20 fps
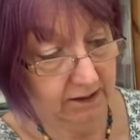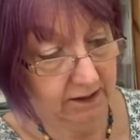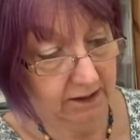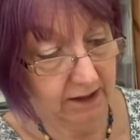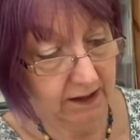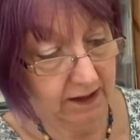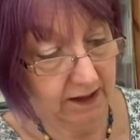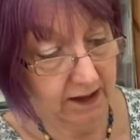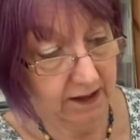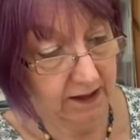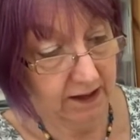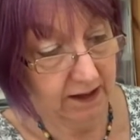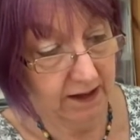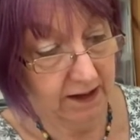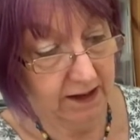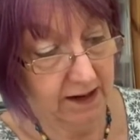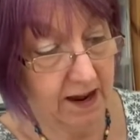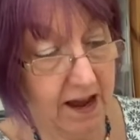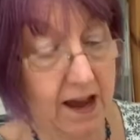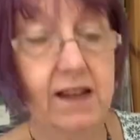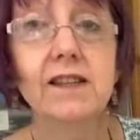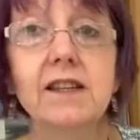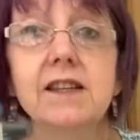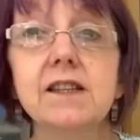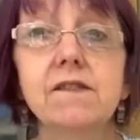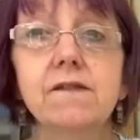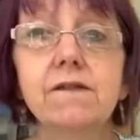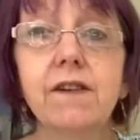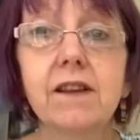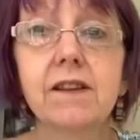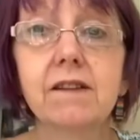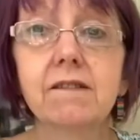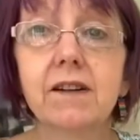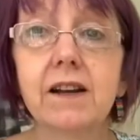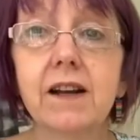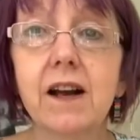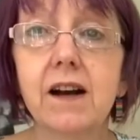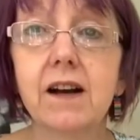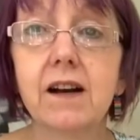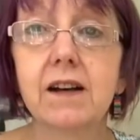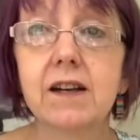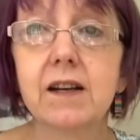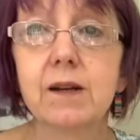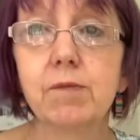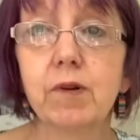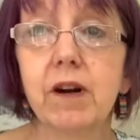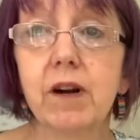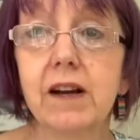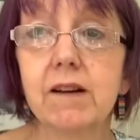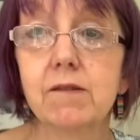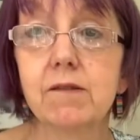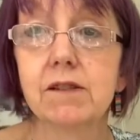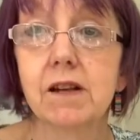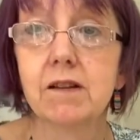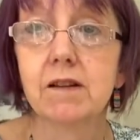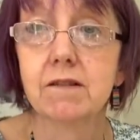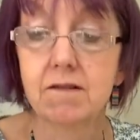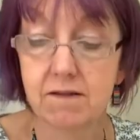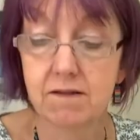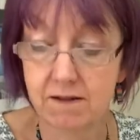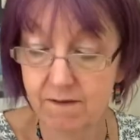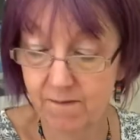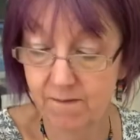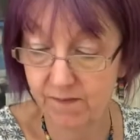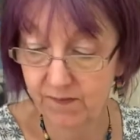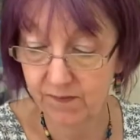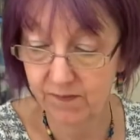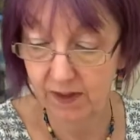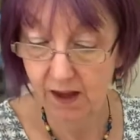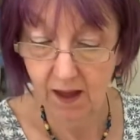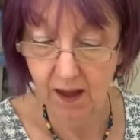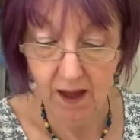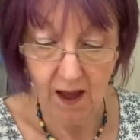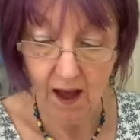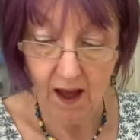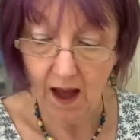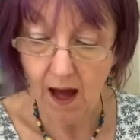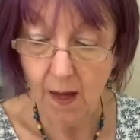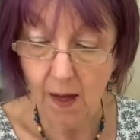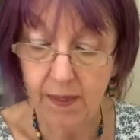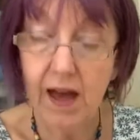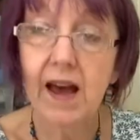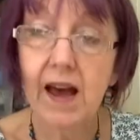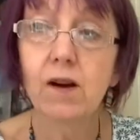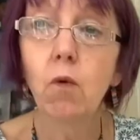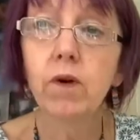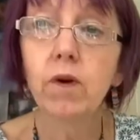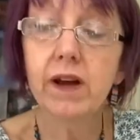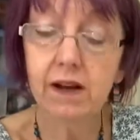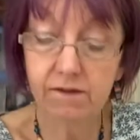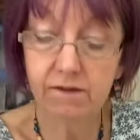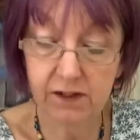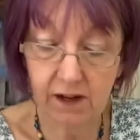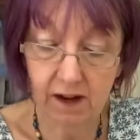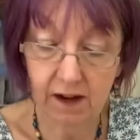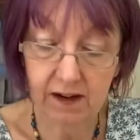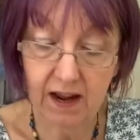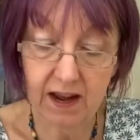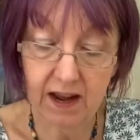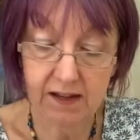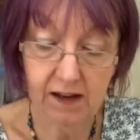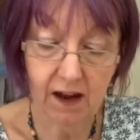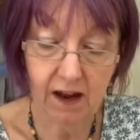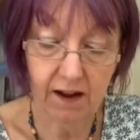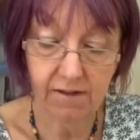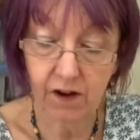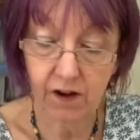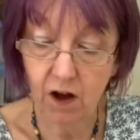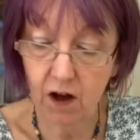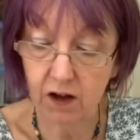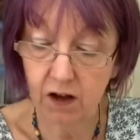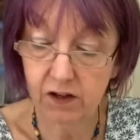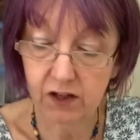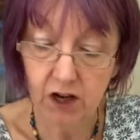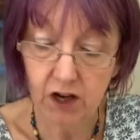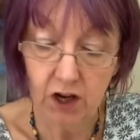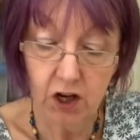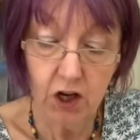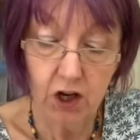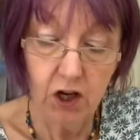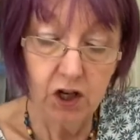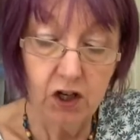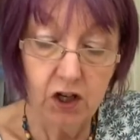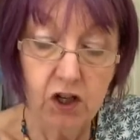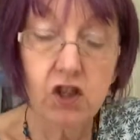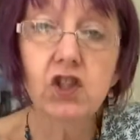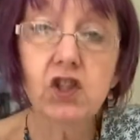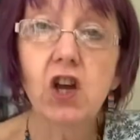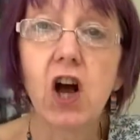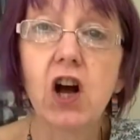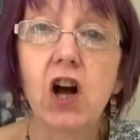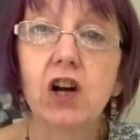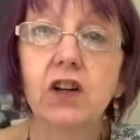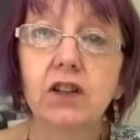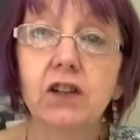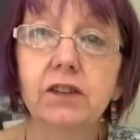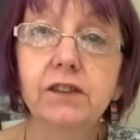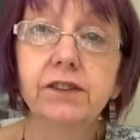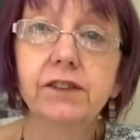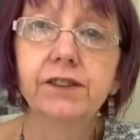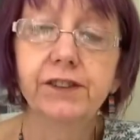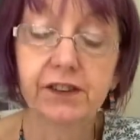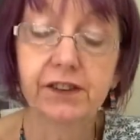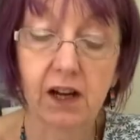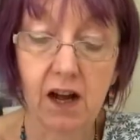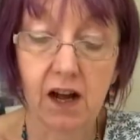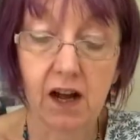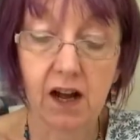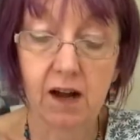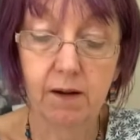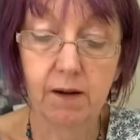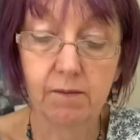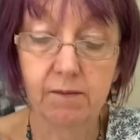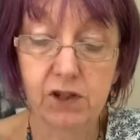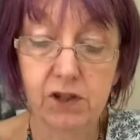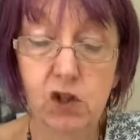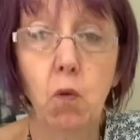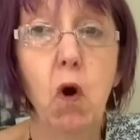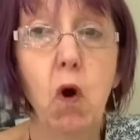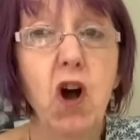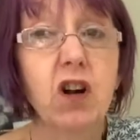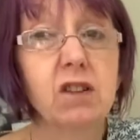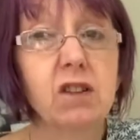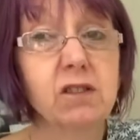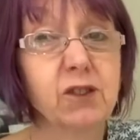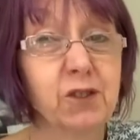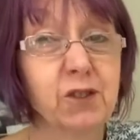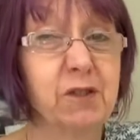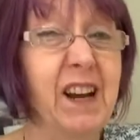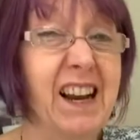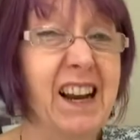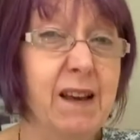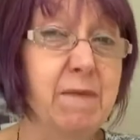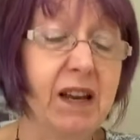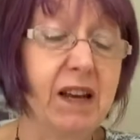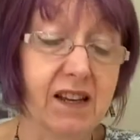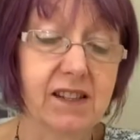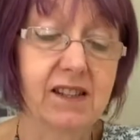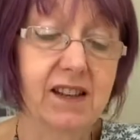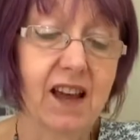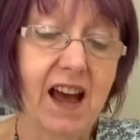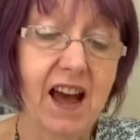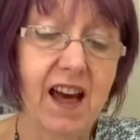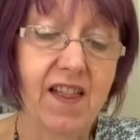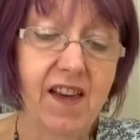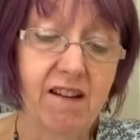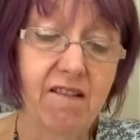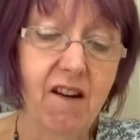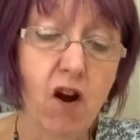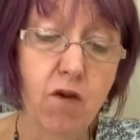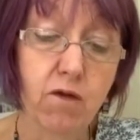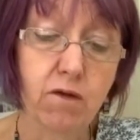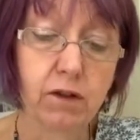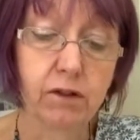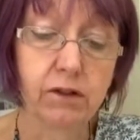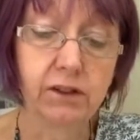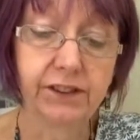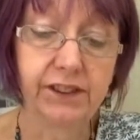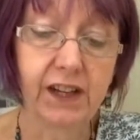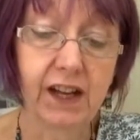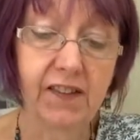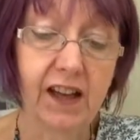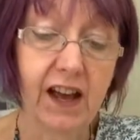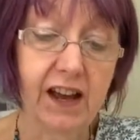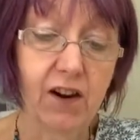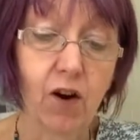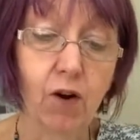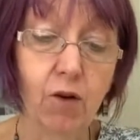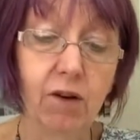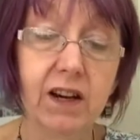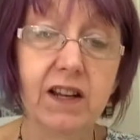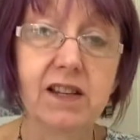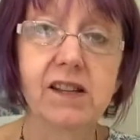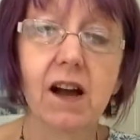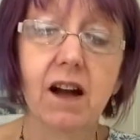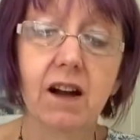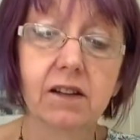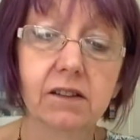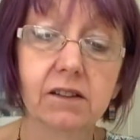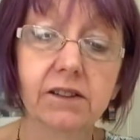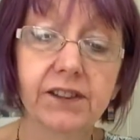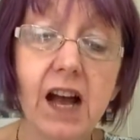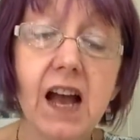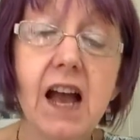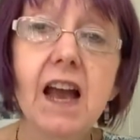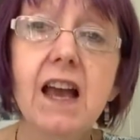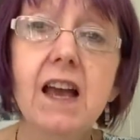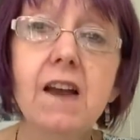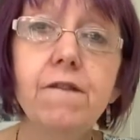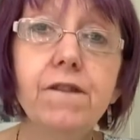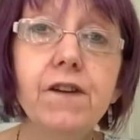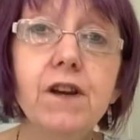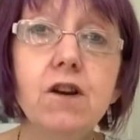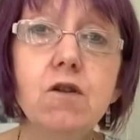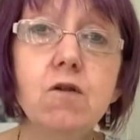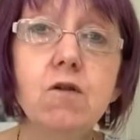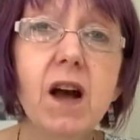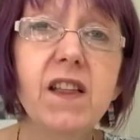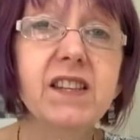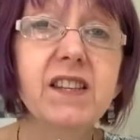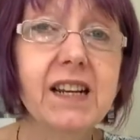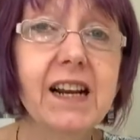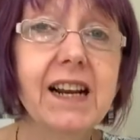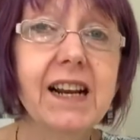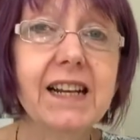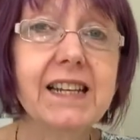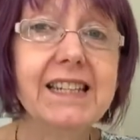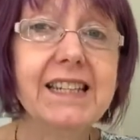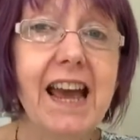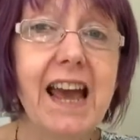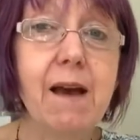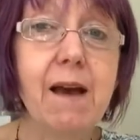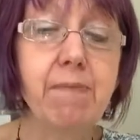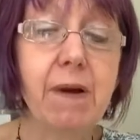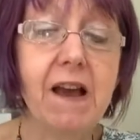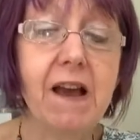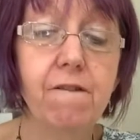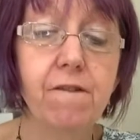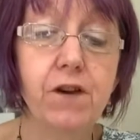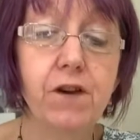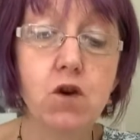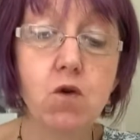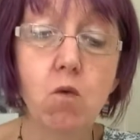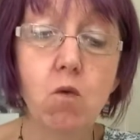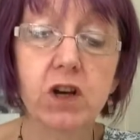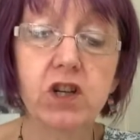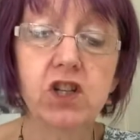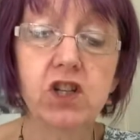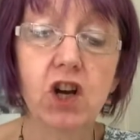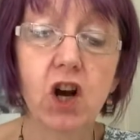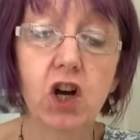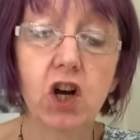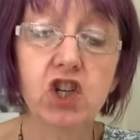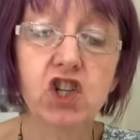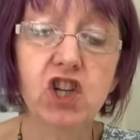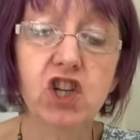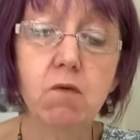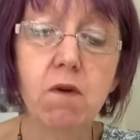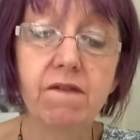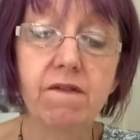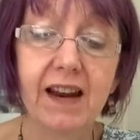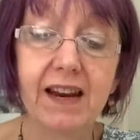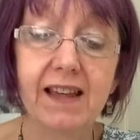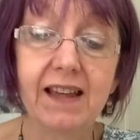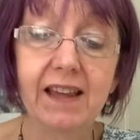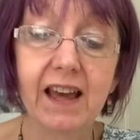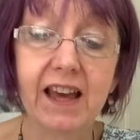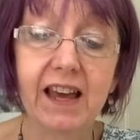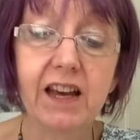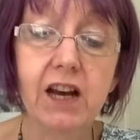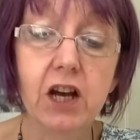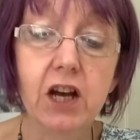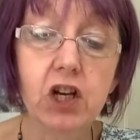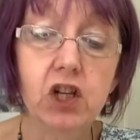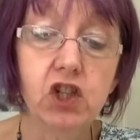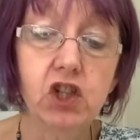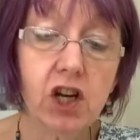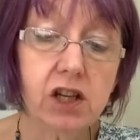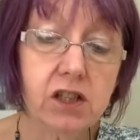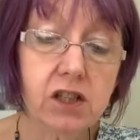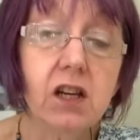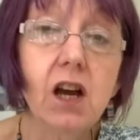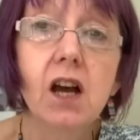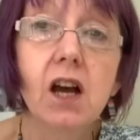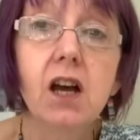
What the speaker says: like that, and there's his feathery eyebrows, look. And then what I've done is I've cut circles, squircles really, because they're ovals and they're not really circles. There's a little tip, if you want to cut two of anything, just